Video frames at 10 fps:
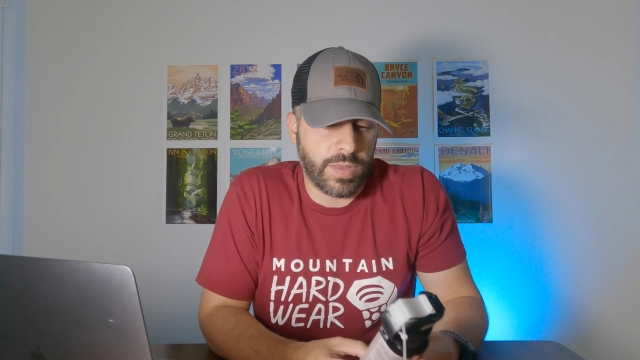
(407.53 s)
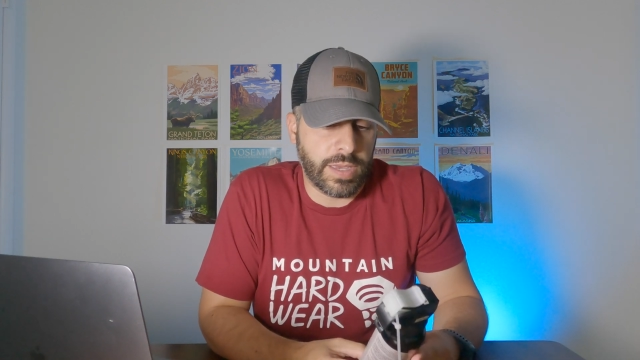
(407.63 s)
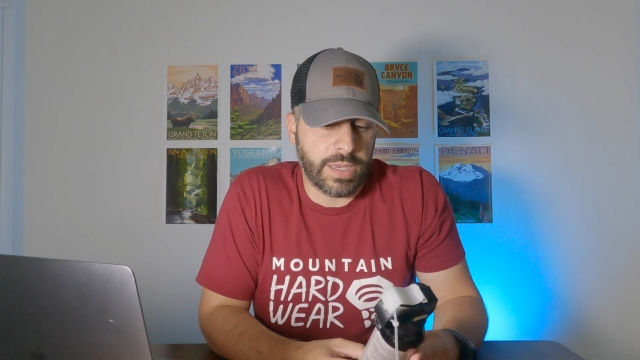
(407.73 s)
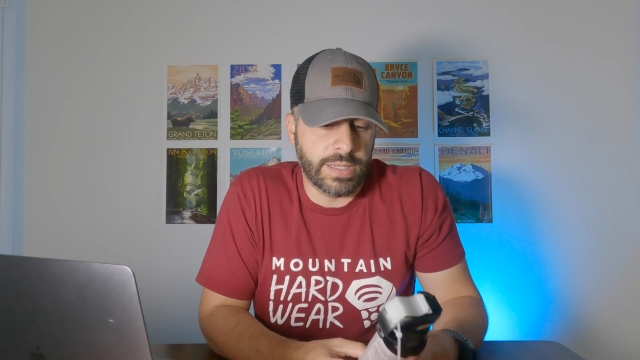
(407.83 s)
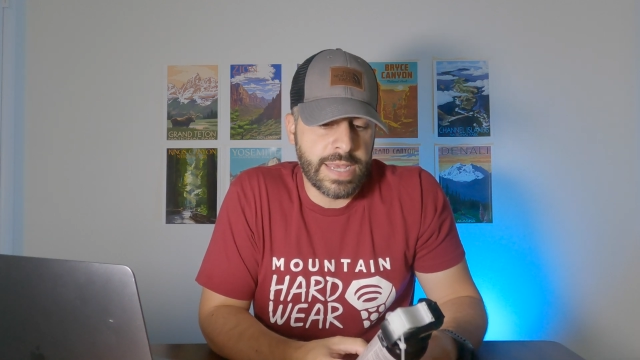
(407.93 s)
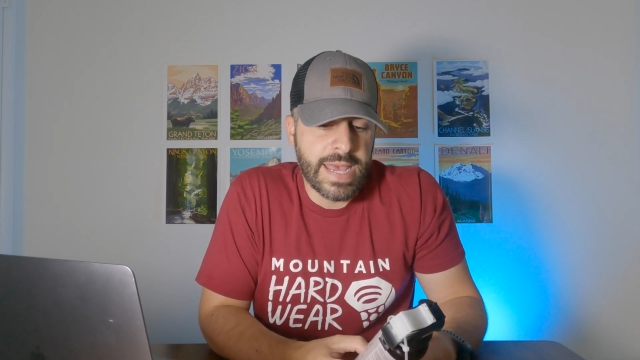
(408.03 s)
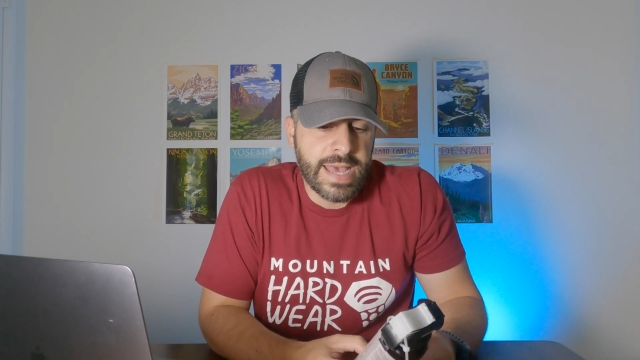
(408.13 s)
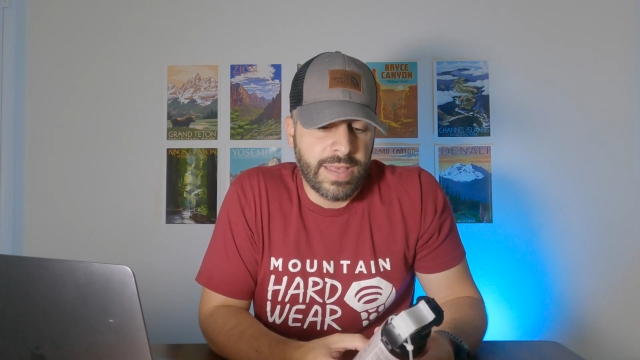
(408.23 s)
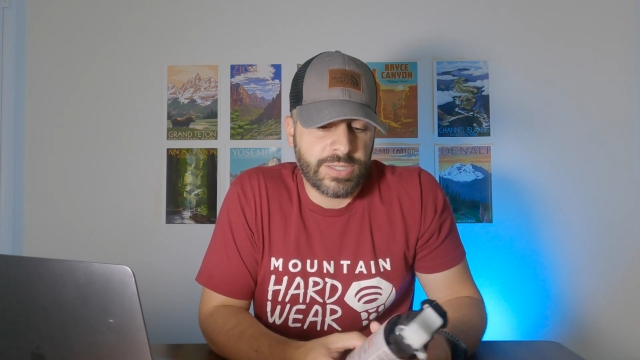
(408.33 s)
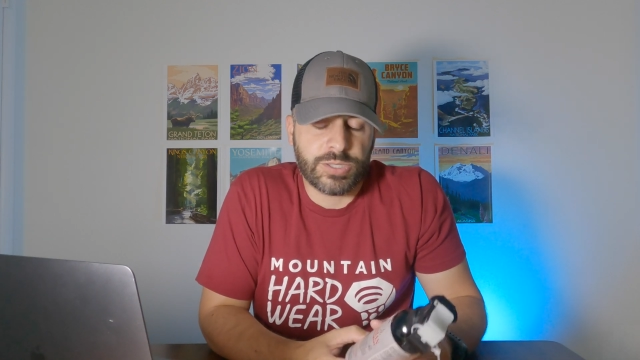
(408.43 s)
And
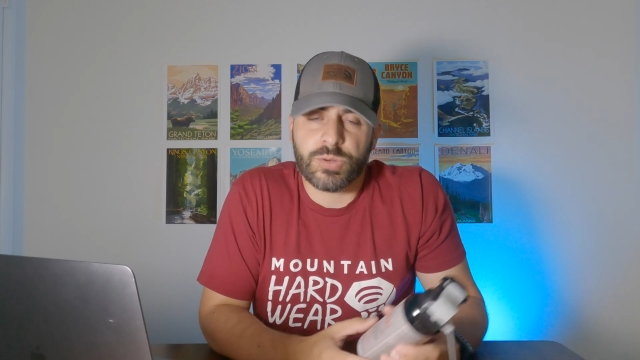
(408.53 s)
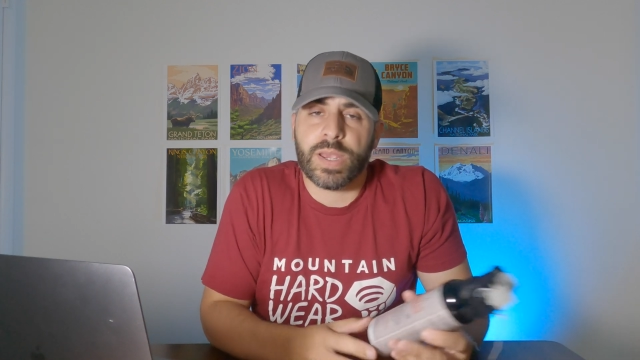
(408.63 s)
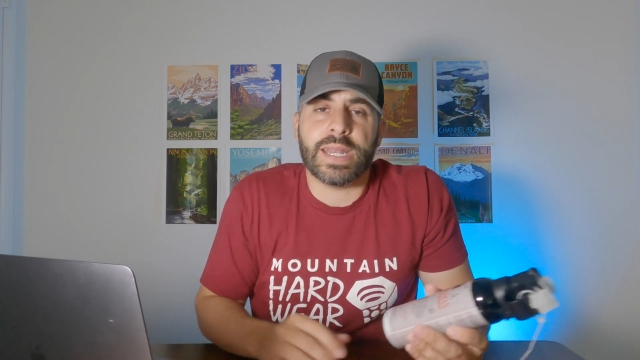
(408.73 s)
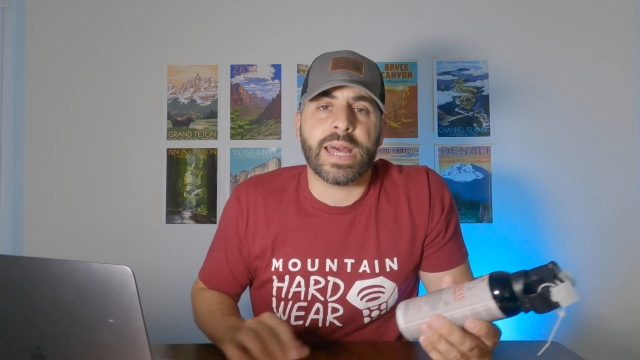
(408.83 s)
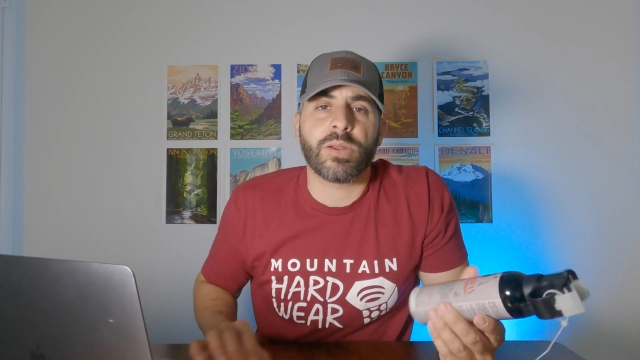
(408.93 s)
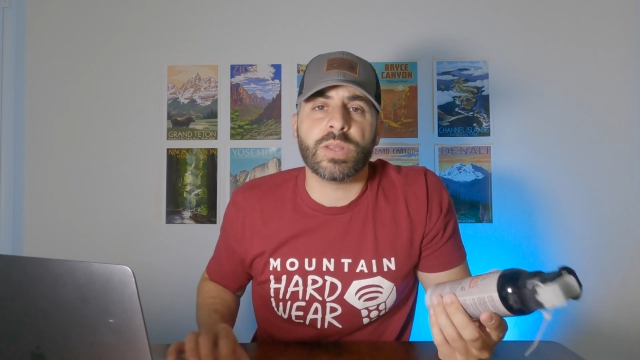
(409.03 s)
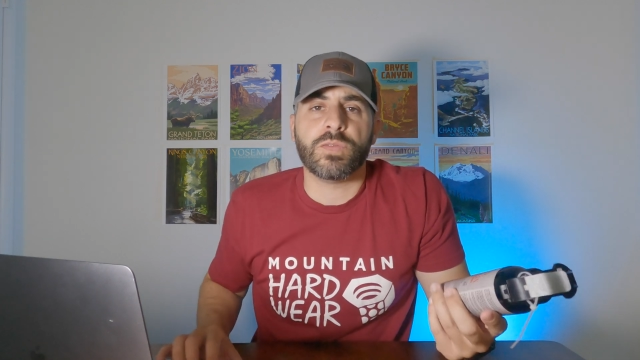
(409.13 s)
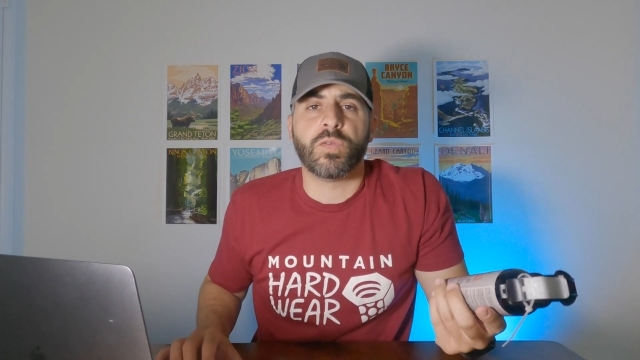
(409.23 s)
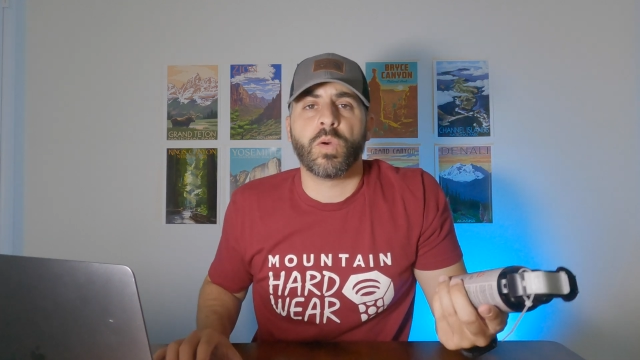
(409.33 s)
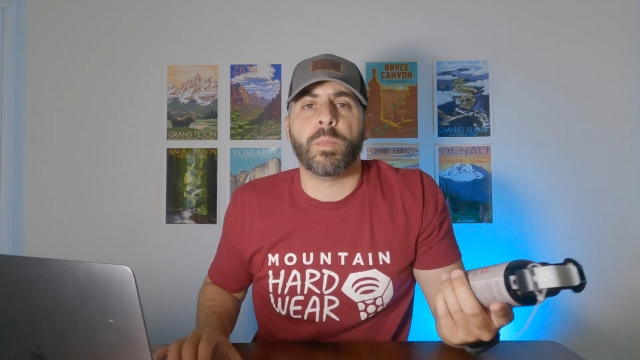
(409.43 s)
this is great not only
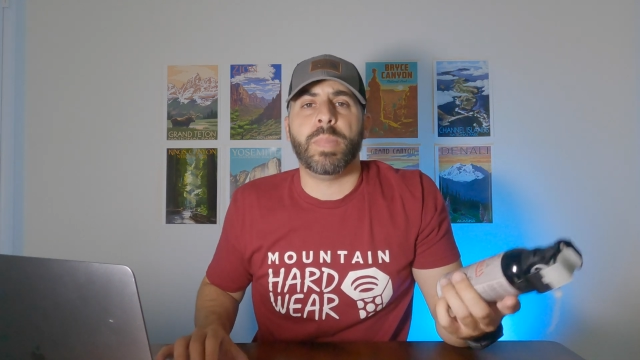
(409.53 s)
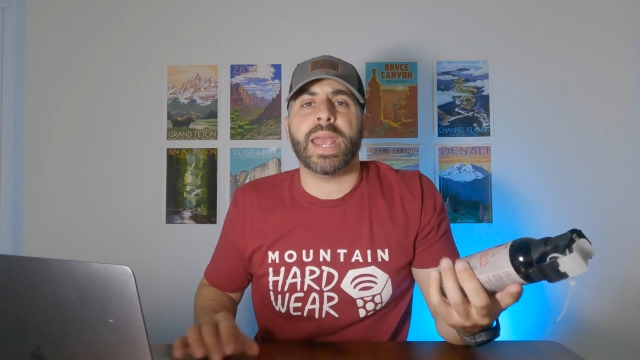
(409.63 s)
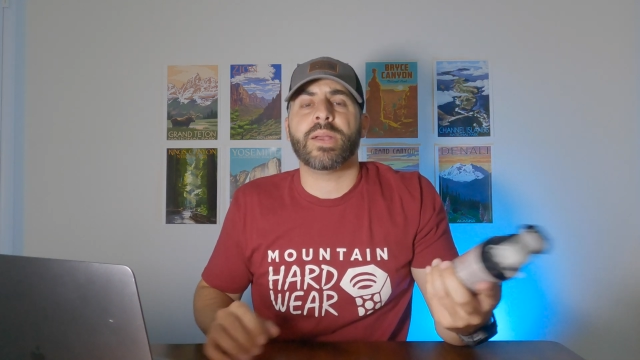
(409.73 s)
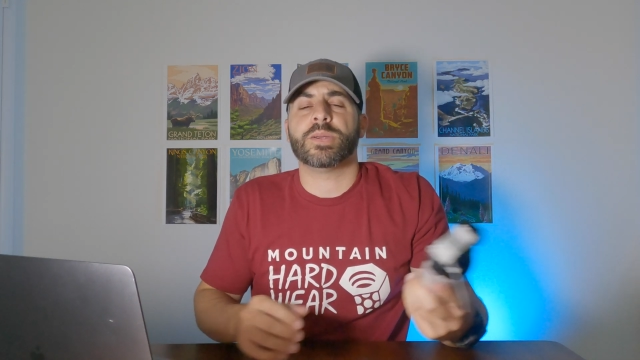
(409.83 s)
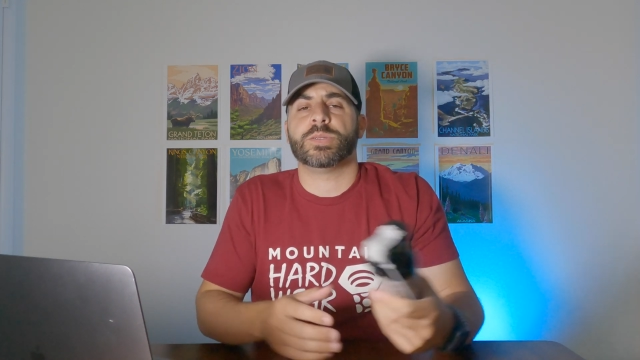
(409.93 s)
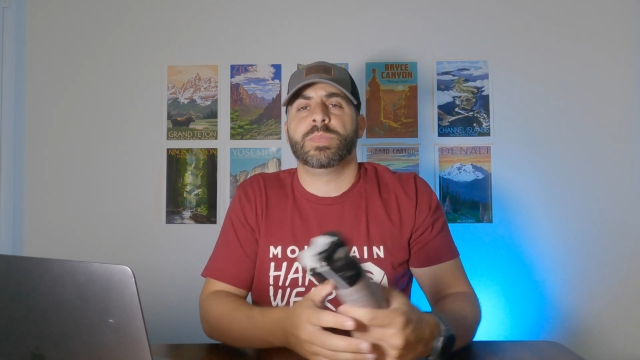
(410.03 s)
for bears,